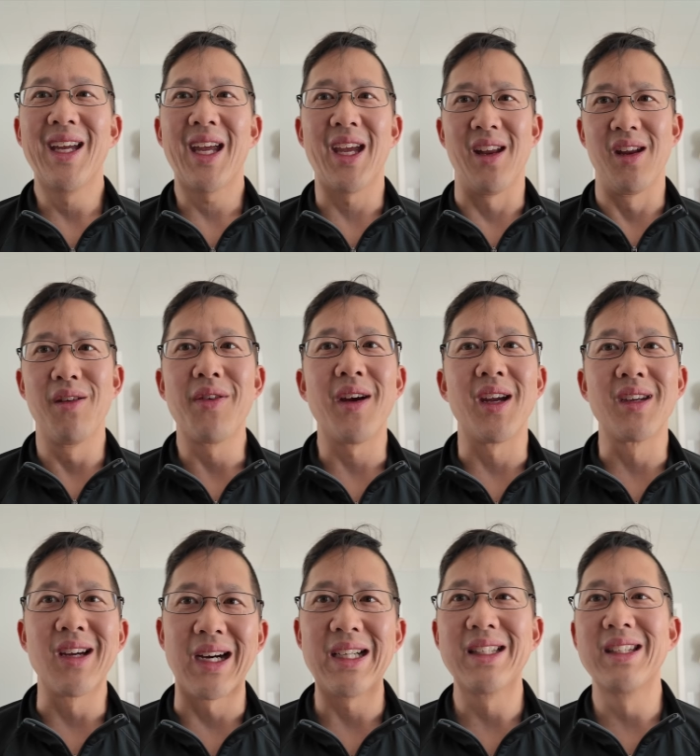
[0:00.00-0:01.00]
And if I had
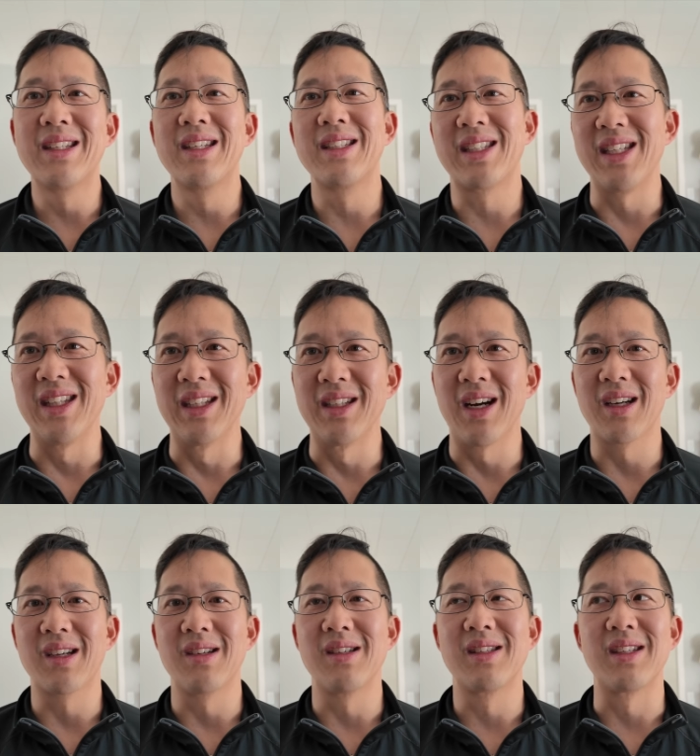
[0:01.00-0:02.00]
gone to see the
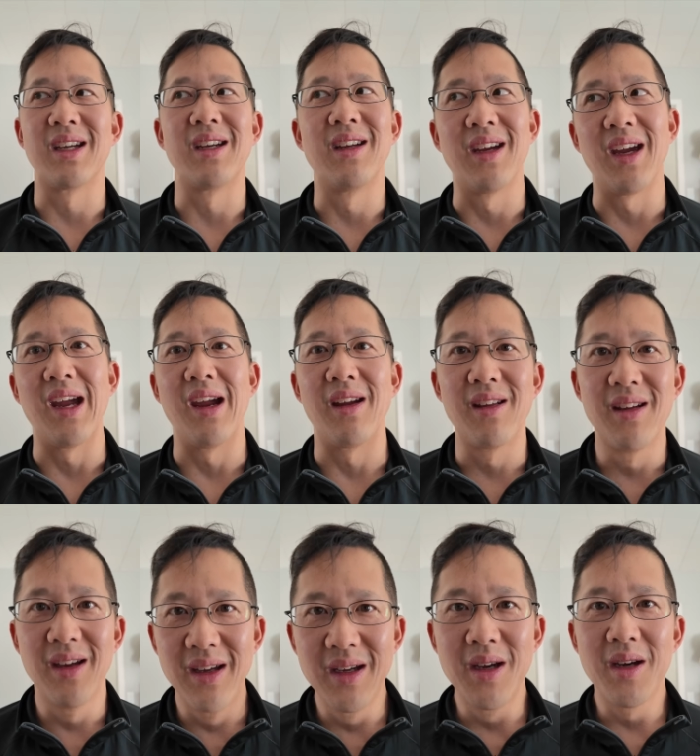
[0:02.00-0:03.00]
doctor and said, "Hey,
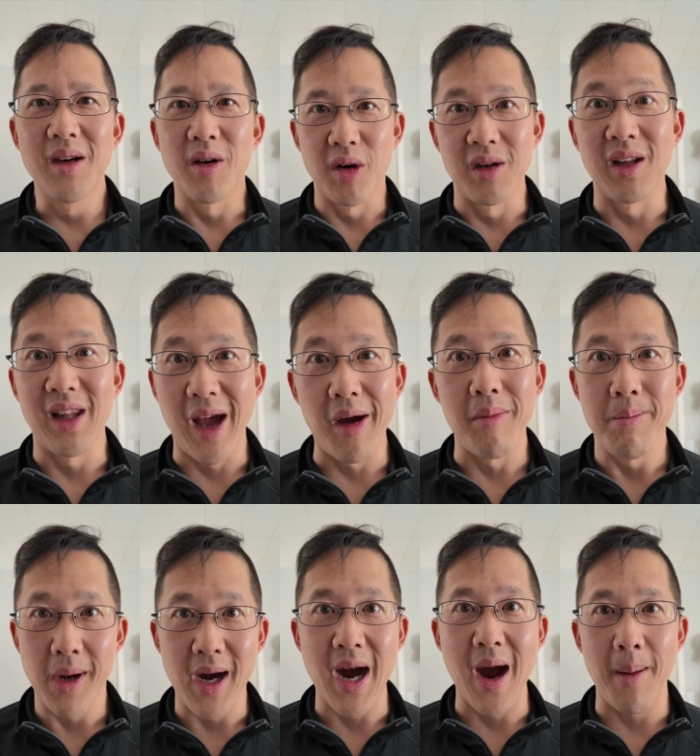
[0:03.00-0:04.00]
heard a loud
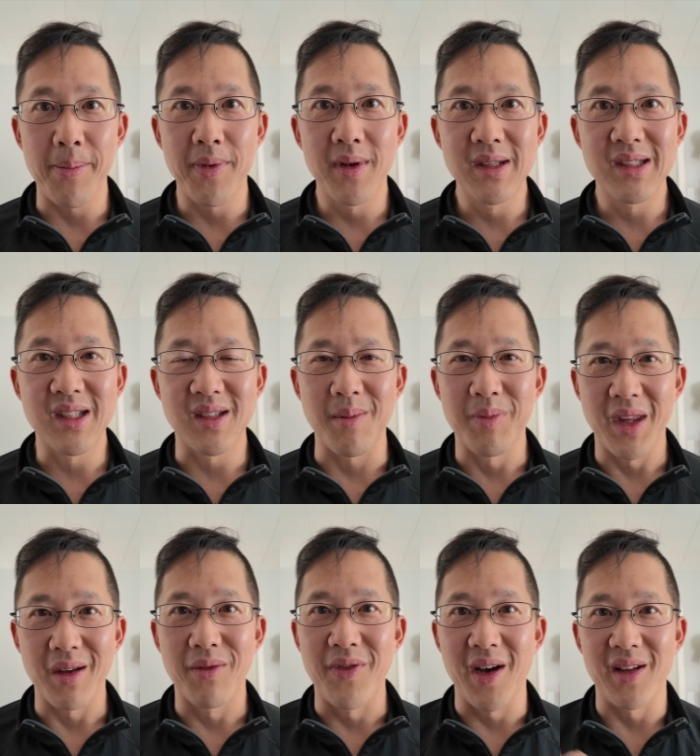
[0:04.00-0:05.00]
pop,
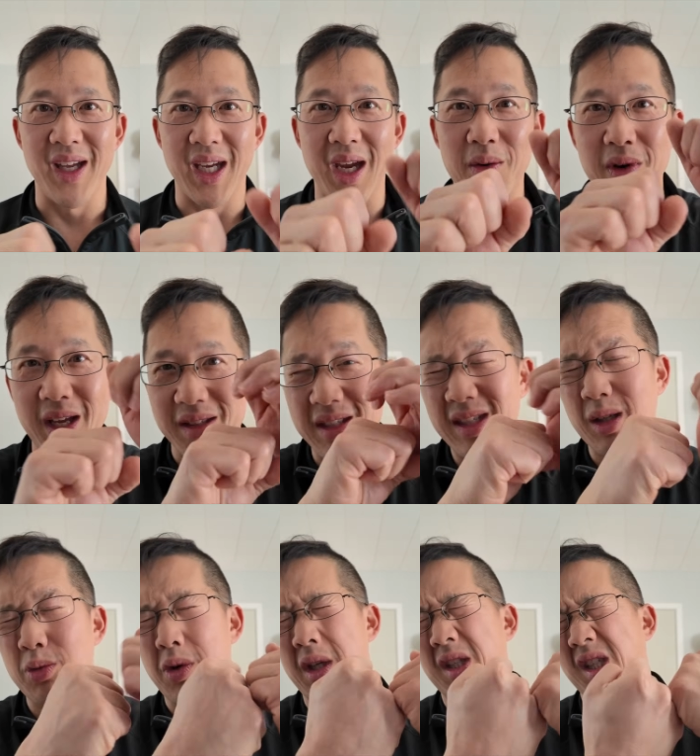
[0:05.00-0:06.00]
something felt like it went
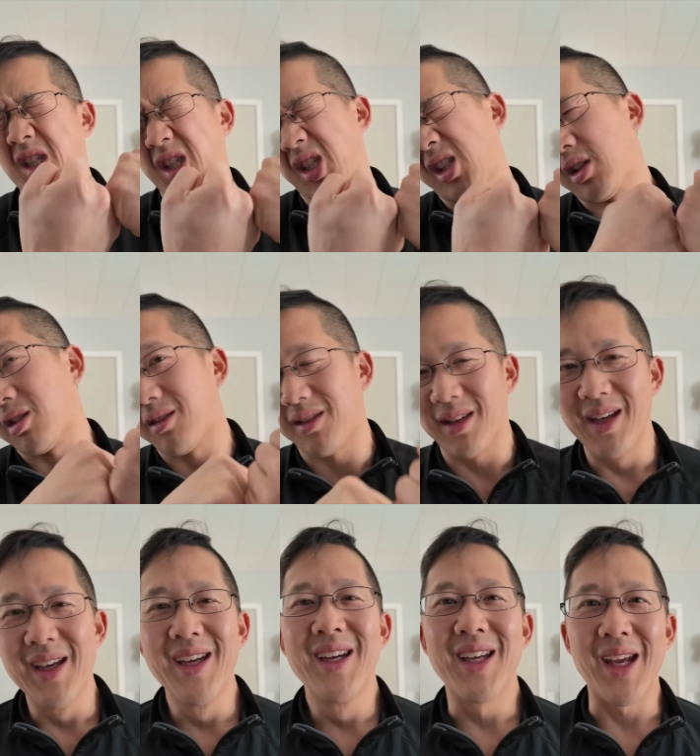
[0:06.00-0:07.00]
squished
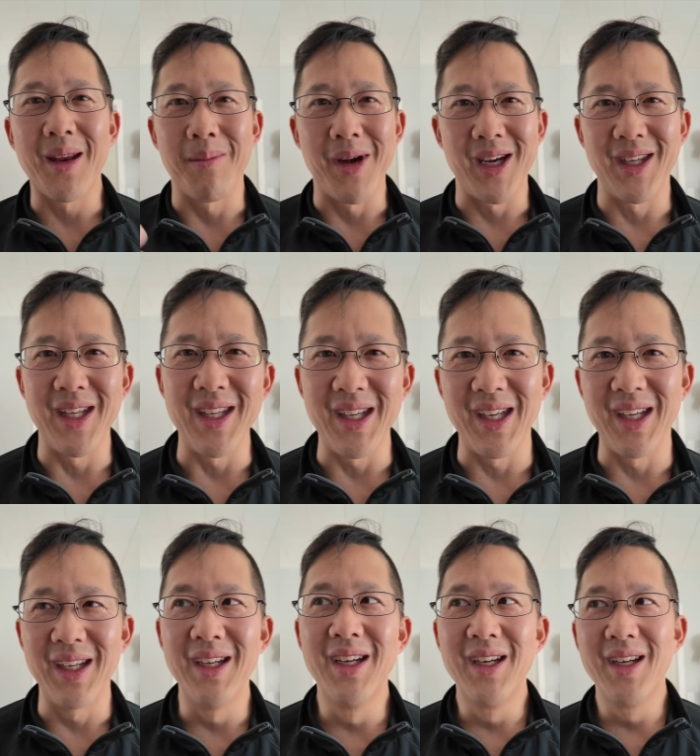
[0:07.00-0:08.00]
in my
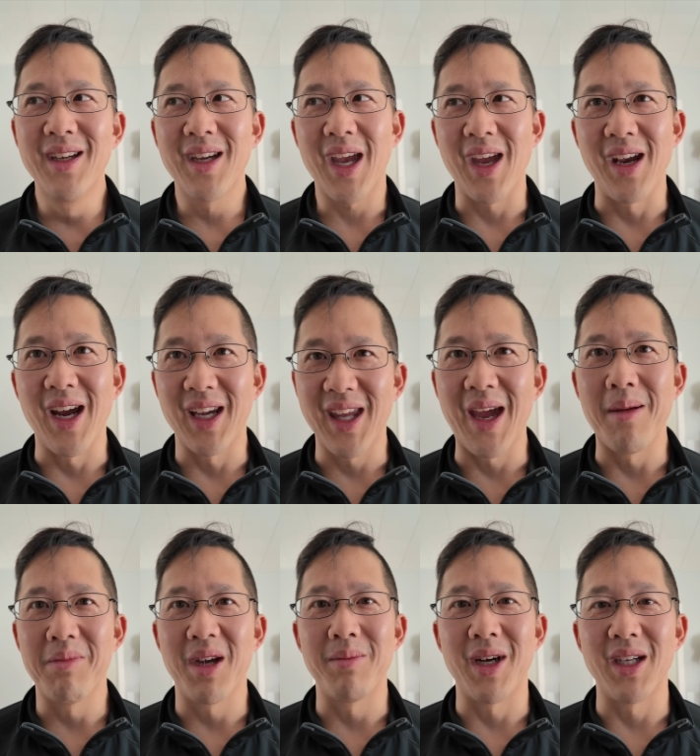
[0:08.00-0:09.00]
knee." And I can't
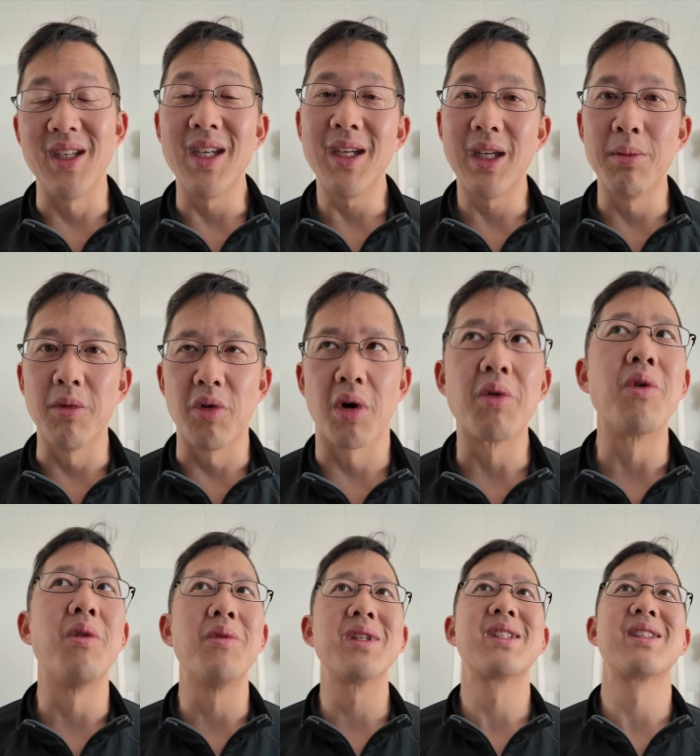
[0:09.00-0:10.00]
bend my knee anymore.
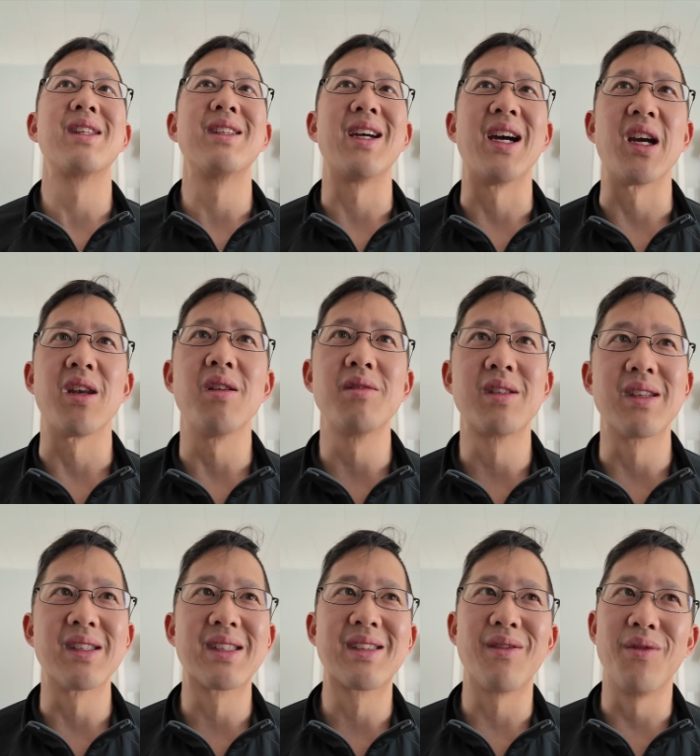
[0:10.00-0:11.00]
Well, what's the
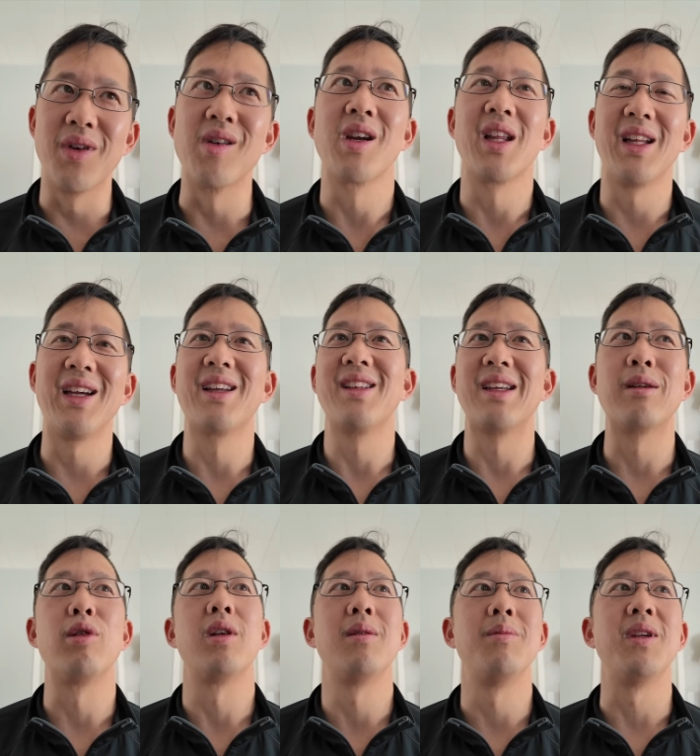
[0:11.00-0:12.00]
diagnosis very likely
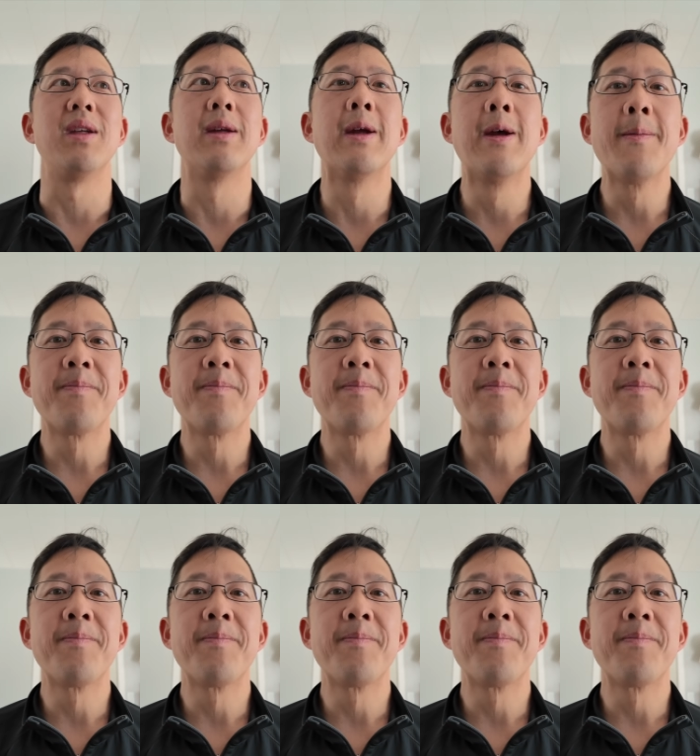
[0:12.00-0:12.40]
going to be?